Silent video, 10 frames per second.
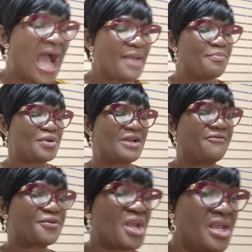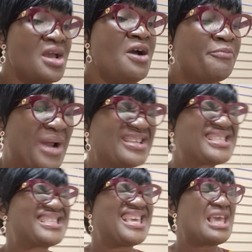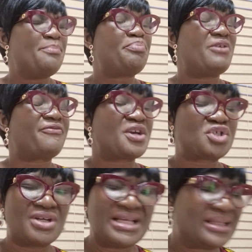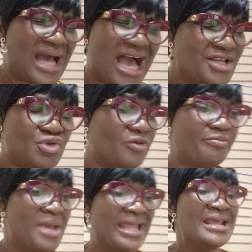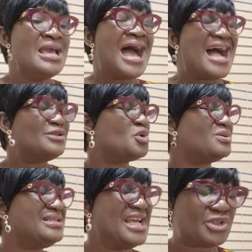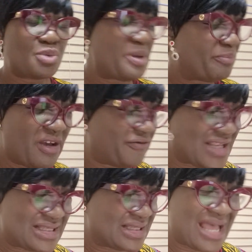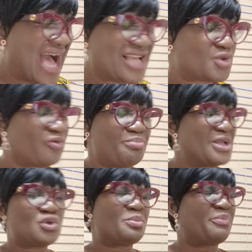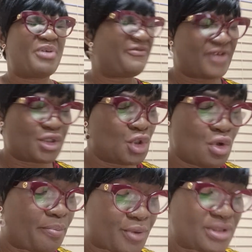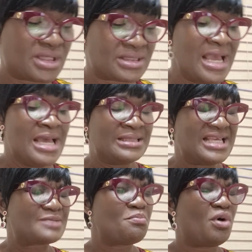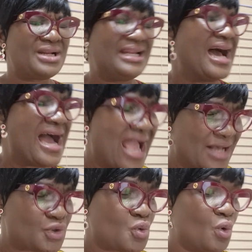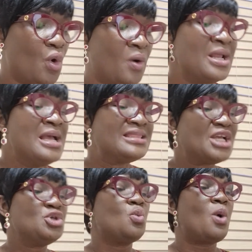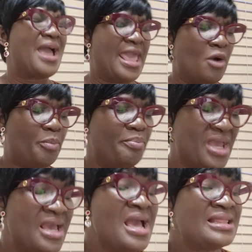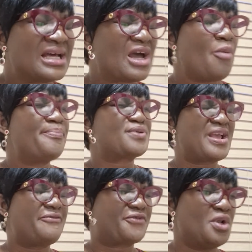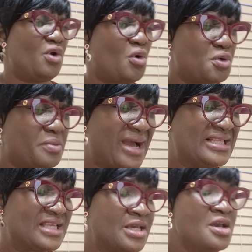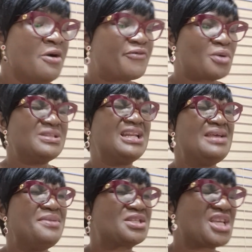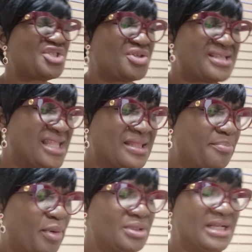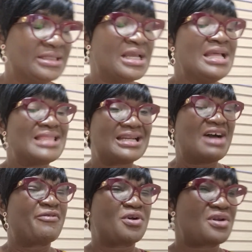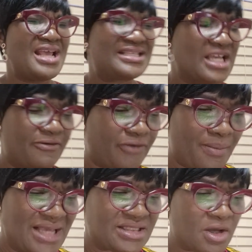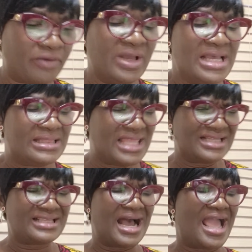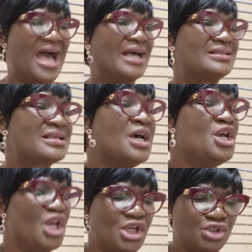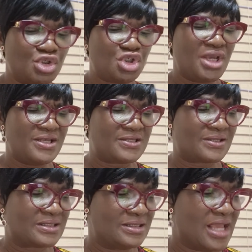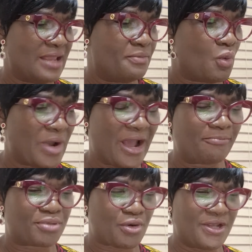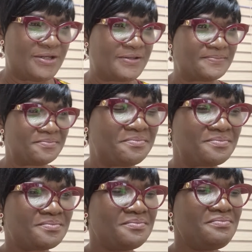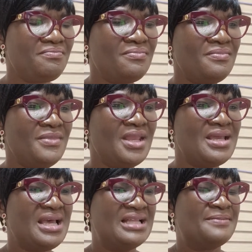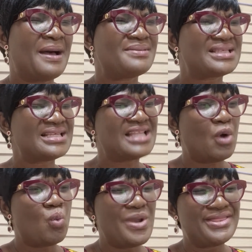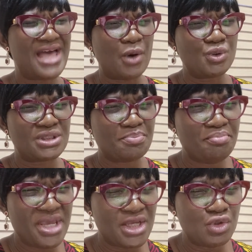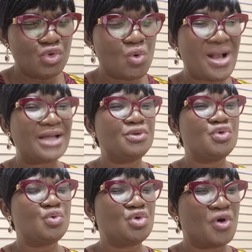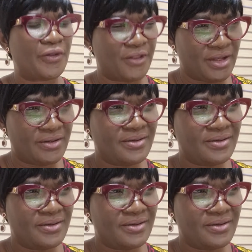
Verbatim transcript: I break free by seeking perfection in the eyes of men. I don't need to be perfect in the eyes of men to be perfect in your presence. This morning I ask, O oh Lord, that you will help me, that I'll break free, Lord God Almighty, from the limitations and the bondage that I've created for myself. This I ask in Jesus' name, we have prayed. Amen. The Bible says that without me, you can do nothing.